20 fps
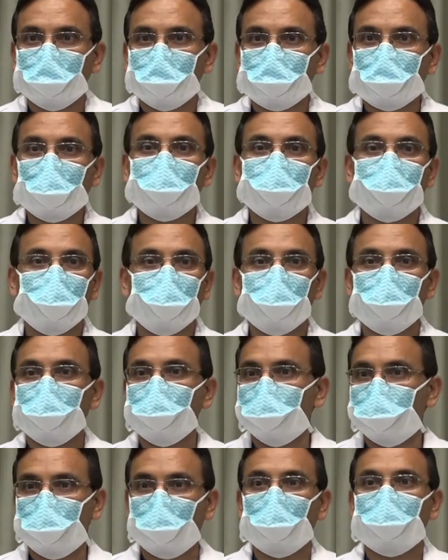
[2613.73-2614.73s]
Cetaphil
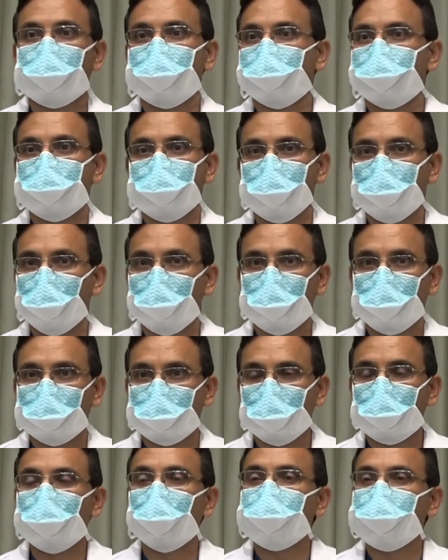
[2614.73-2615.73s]
work uh,
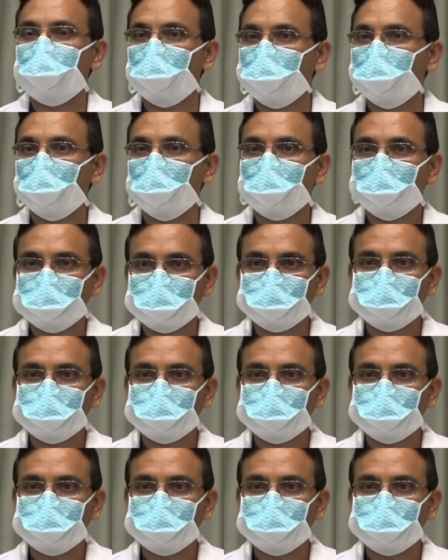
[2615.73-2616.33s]
pretty much equally.